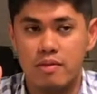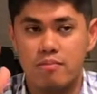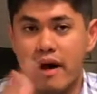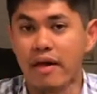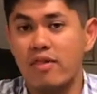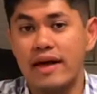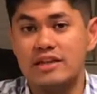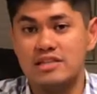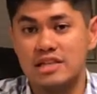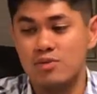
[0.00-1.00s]
my
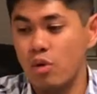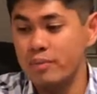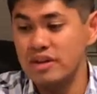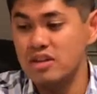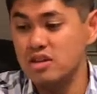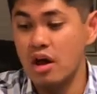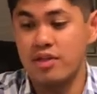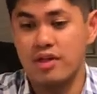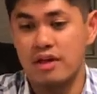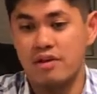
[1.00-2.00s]
legacy will mean nothing